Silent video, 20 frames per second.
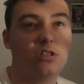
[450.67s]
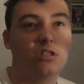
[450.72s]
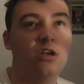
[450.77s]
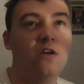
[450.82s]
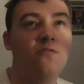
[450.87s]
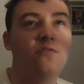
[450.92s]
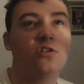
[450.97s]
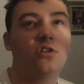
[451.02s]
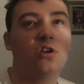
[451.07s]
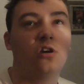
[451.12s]
because
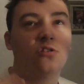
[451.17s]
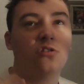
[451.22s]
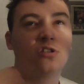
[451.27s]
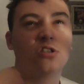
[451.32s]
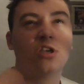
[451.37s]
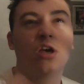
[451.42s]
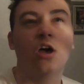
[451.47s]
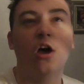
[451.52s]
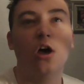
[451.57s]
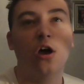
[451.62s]
the over
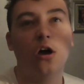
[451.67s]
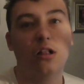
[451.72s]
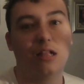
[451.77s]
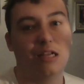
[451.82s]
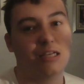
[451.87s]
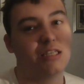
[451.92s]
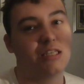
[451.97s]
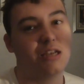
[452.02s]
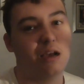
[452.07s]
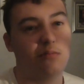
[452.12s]
shoulders hurt
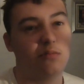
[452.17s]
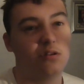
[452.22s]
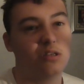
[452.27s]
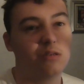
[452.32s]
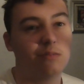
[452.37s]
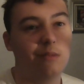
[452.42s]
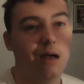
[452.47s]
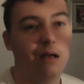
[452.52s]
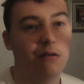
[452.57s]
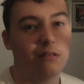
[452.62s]
last time on
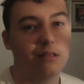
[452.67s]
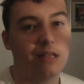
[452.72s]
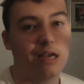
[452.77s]
Smiler,